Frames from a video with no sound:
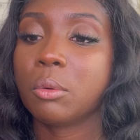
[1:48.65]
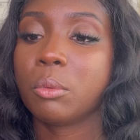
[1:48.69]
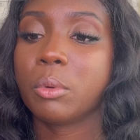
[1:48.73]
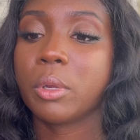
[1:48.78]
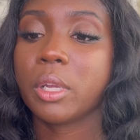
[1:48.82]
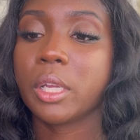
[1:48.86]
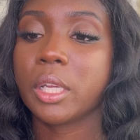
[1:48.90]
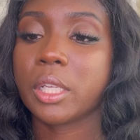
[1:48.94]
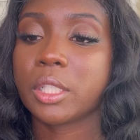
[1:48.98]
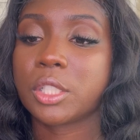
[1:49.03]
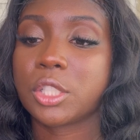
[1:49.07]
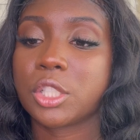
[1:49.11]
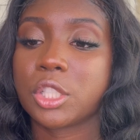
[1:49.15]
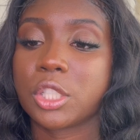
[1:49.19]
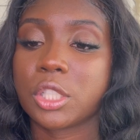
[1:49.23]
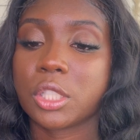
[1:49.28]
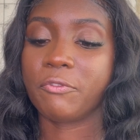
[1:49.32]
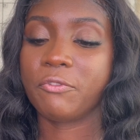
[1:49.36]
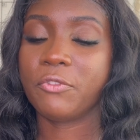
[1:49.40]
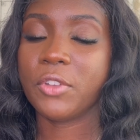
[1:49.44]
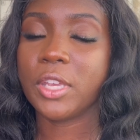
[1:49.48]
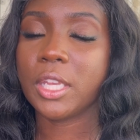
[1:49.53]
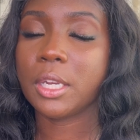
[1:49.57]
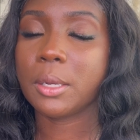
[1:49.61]
which
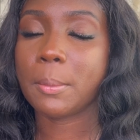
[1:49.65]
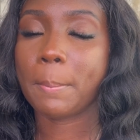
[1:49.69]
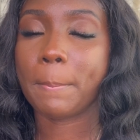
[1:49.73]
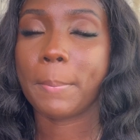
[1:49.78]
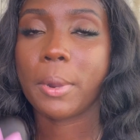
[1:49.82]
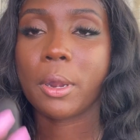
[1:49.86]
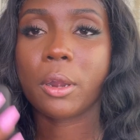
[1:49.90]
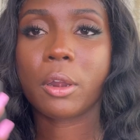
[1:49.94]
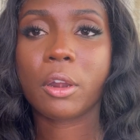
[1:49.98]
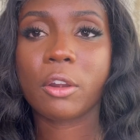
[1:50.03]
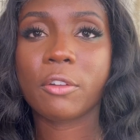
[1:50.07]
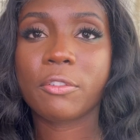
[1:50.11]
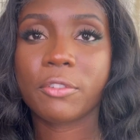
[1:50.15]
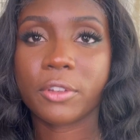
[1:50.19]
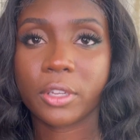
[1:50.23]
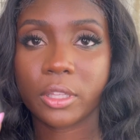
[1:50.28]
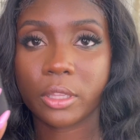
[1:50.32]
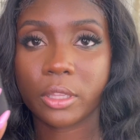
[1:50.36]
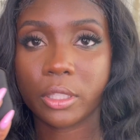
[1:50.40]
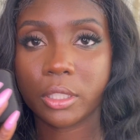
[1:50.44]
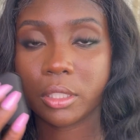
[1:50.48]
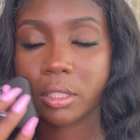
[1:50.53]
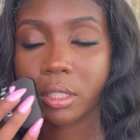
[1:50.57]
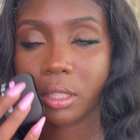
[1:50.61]
fit
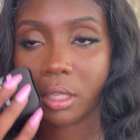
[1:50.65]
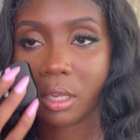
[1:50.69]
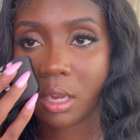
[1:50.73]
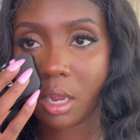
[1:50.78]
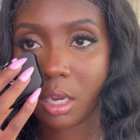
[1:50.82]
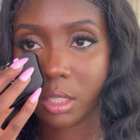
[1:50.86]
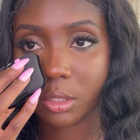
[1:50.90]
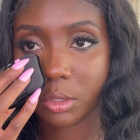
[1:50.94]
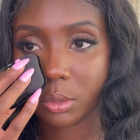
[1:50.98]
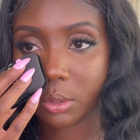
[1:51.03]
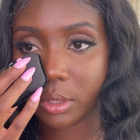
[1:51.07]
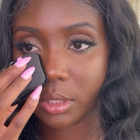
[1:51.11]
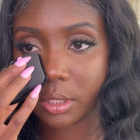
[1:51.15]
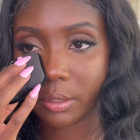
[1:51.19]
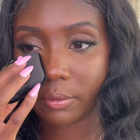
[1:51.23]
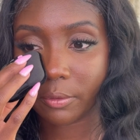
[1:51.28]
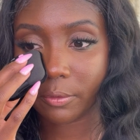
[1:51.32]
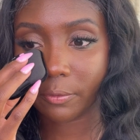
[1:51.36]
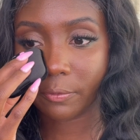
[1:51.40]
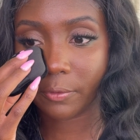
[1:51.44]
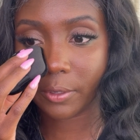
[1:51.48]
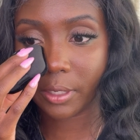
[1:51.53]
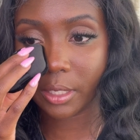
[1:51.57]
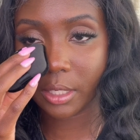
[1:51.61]
perfectly to the contours of the
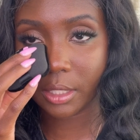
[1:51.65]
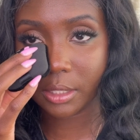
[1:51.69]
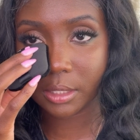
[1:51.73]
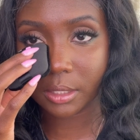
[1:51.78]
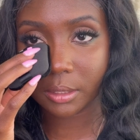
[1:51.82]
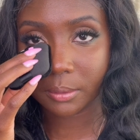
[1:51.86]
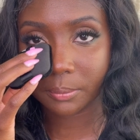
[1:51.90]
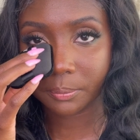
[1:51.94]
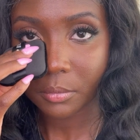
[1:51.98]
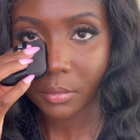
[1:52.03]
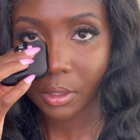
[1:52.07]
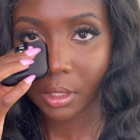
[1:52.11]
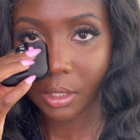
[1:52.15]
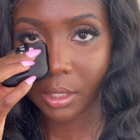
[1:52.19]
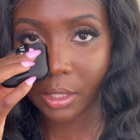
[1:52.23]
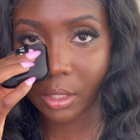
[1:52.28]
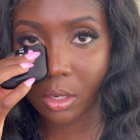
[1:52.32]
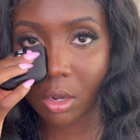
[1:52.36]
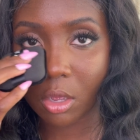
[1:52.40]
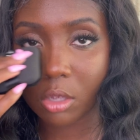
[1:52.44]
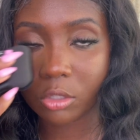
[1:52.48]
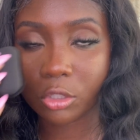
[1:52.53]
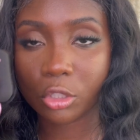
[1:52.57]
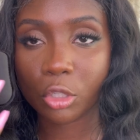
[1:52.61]
face. It
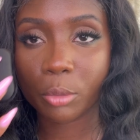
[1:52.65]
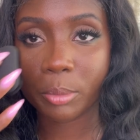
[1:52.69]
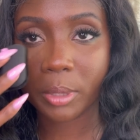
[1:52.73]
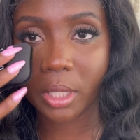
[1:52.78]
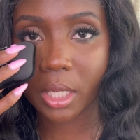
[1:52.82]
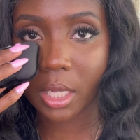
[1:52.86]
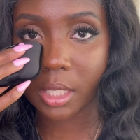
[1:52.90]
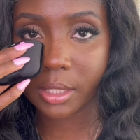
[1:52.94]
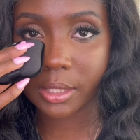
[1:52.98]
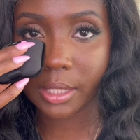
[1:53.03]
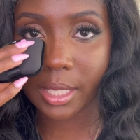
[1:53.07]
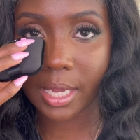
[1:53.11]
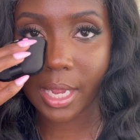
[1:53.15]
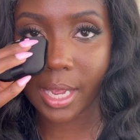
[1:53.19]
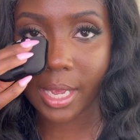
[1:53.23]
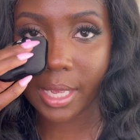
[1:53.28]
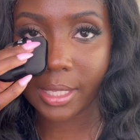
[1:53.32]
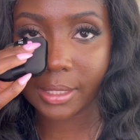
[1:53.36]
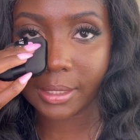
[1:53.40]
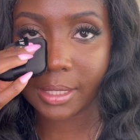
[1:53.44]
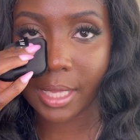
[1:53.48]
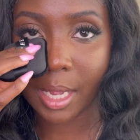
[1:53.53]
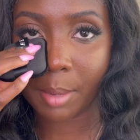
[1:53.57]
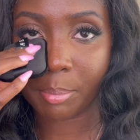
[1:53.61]
also, because it has
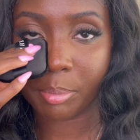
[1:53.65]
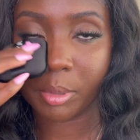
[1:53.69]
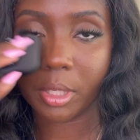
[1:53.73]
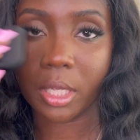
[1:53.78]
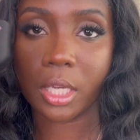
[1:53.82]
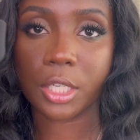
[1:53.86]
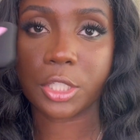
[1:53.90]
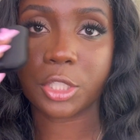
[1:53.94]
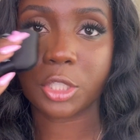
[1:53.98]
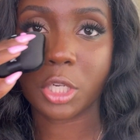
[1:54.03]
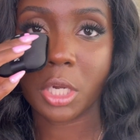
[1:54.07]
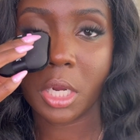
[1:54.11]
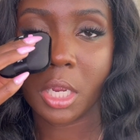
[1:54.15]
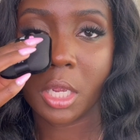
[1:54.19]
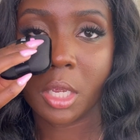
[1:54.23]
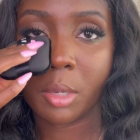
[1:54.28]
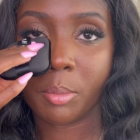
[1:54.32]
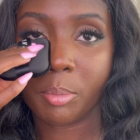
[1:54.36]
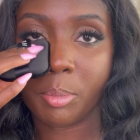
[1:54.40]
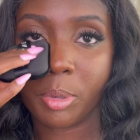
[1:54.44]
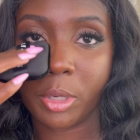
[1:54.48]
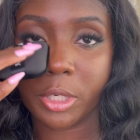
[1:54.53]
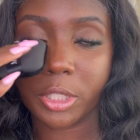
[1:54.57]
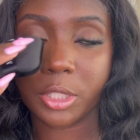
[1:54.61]
that plush
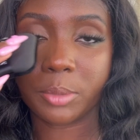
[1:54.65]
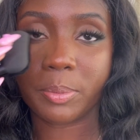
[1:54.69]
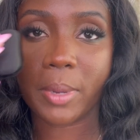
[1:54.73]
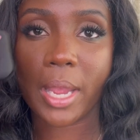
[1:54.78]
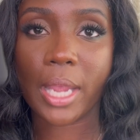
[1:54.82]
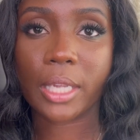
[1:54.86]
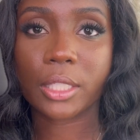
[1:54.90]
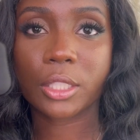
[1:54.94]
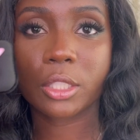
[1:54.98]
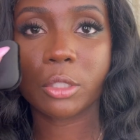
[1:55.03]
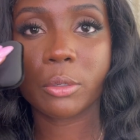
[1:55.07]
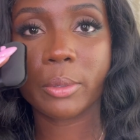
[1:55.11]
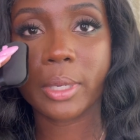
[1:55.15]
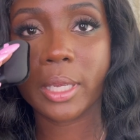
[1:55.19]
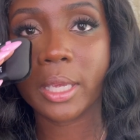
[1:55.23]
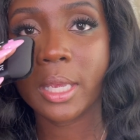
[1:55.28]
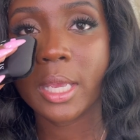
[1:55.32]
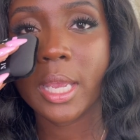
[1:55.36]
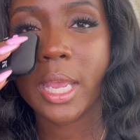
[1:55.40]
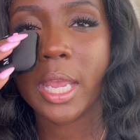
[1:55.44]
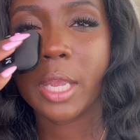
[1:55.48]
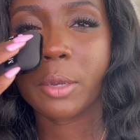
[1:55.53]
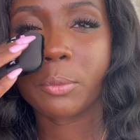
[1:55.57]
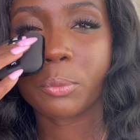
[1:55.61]
pushback to it,
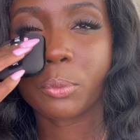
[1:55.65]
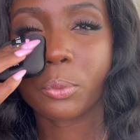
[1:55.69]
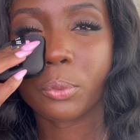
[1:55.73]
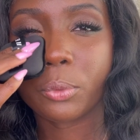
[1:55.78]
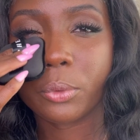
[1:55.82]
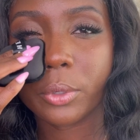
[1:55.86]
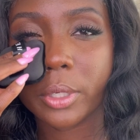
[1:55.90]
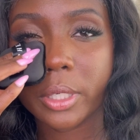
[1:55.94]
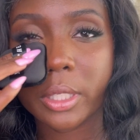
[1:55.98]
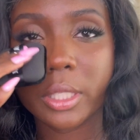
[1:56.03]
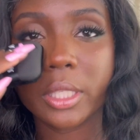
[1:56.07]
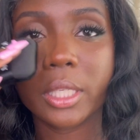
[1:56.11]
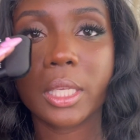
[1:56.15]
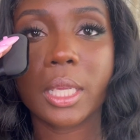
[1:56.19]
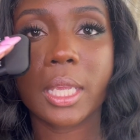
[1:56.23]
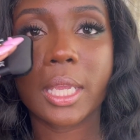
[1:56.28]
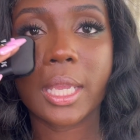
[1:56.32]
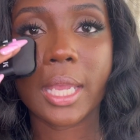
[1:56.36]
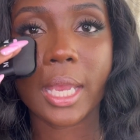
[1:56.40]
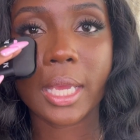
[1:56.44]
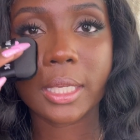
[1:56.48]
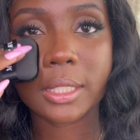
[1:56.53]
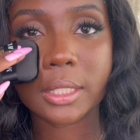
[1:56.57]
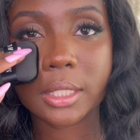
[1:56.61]
it really
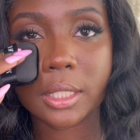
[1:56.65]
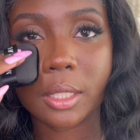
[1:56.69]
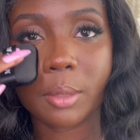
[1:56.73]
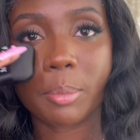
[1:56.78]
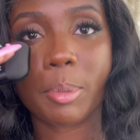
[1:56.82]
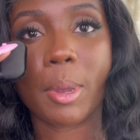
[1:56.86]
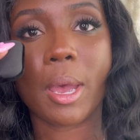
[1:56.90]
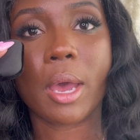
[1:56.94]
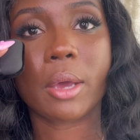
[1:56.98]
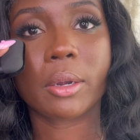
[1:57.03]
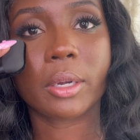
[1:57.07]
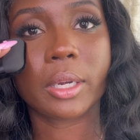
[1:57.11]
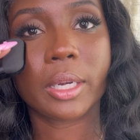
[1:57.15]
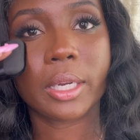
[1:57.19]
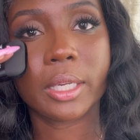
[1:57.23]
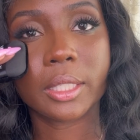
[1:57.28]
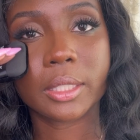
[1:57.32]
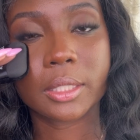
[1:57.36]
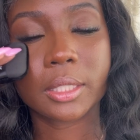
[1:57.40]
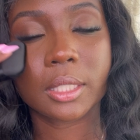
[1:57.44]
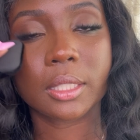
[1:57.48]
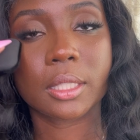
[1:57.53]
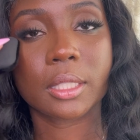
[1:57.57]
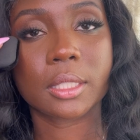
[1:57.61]
gets the powder
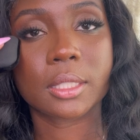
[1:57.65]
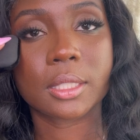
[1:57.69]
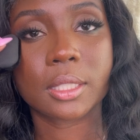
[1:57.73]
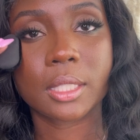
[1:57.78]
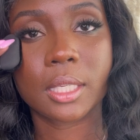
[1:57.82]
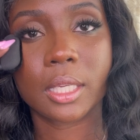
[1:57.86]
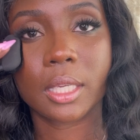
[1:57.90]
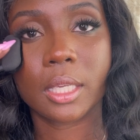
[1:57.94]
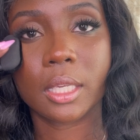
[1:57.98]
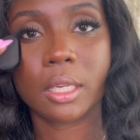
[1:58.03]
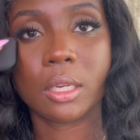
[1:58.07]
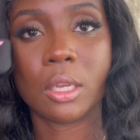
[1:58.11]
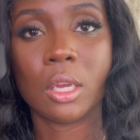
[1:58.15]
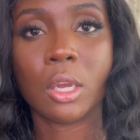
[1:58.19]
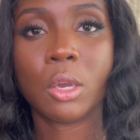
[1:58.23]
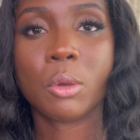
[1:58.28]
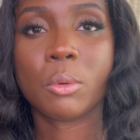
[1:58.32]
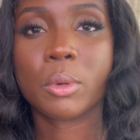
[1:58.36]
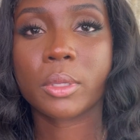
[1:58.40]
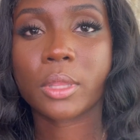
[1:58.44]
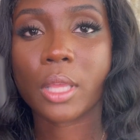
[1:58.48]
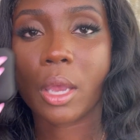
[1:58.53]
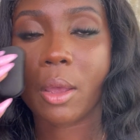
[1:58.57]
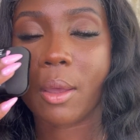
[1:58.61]
into the skin
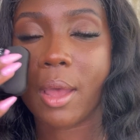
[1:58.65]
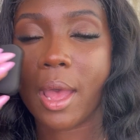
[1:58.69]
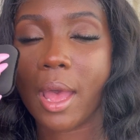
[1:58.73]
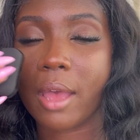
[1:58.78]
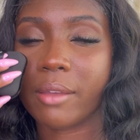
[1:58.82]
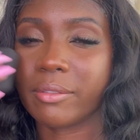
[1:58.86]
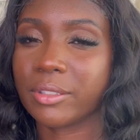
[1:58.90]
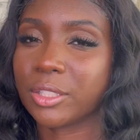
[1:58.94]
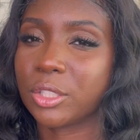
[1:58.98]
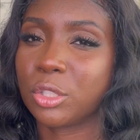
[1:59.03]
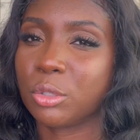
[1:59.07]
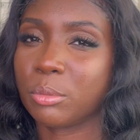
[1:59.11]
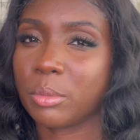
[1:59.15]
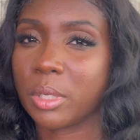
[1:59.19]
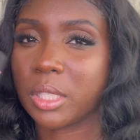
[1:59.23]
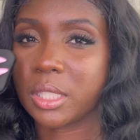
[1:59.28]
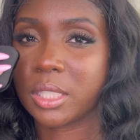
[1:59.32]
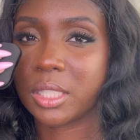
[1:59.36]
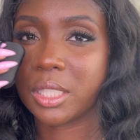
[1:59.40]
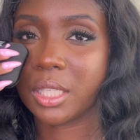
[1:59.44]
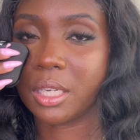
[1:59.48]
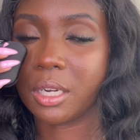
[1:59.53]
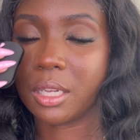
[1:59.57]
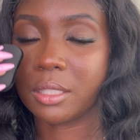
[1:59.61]
without having too much
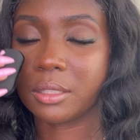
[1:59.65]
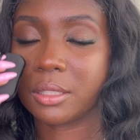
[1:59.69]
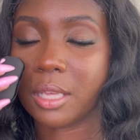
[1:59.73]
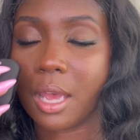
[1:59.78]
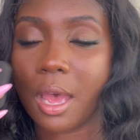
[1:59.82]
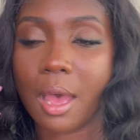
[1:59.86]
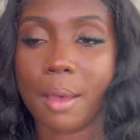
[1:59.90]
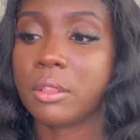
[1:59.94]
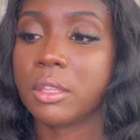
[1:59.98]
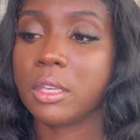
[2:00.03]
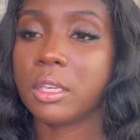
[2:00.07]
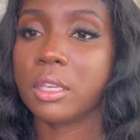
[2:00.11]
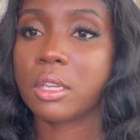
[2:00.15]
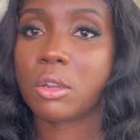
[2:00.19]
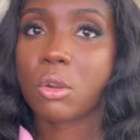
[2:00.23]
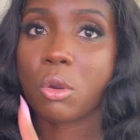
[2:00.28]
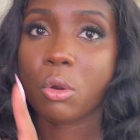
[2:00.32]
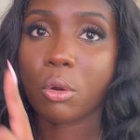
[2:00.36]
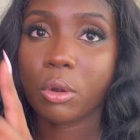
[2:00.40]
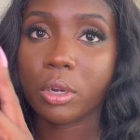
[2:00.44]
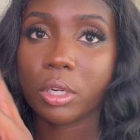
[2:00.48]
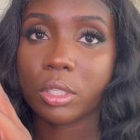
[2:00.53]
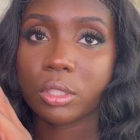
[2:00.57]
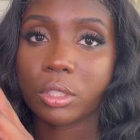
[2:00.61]
sit on top. The
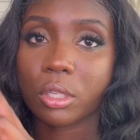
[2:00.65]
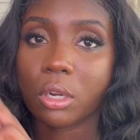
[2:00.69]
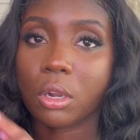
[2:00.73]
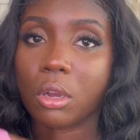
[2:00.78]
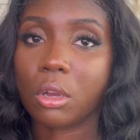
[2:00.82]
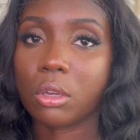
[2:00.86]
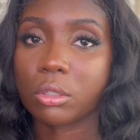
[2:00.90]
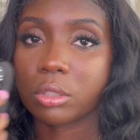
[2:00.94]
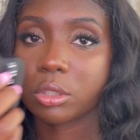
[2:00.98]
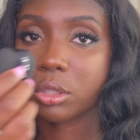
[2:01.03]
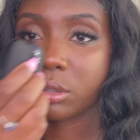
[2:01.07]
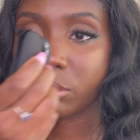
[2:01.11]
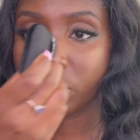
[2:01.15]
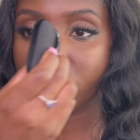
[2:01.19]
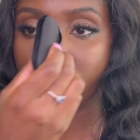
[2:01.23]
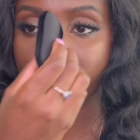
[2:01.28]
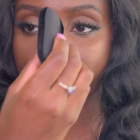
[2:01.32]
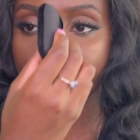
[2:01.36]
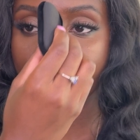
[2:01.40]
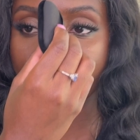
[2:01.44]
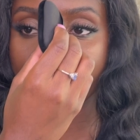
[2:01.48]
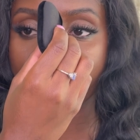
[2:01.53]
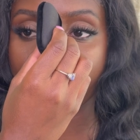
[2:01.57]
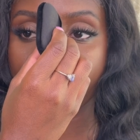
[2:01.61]
corners are also really
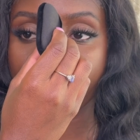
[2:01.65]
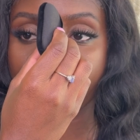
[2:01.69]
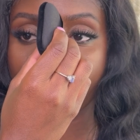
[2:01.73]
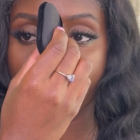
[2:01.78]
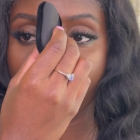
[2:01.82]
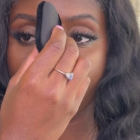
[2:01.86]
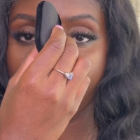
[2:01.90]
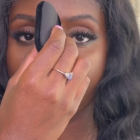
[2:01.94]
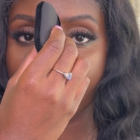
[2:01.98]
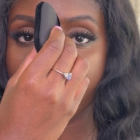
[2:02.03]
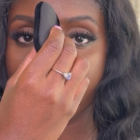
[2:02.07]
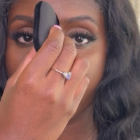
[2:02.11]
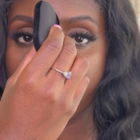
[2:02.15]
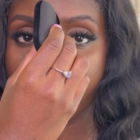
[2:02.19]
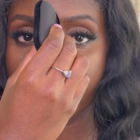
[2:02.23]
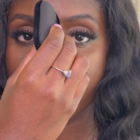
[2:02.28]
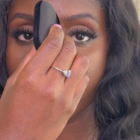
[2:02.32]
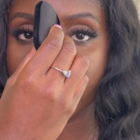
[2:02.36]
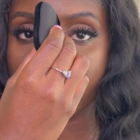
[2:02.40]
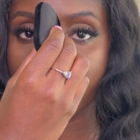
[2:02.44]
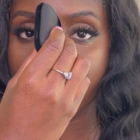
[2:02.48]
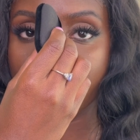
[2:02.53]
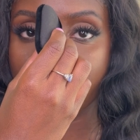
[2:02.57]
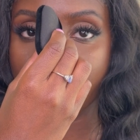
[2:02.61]
good for
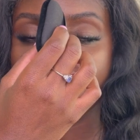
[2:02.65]
precision, so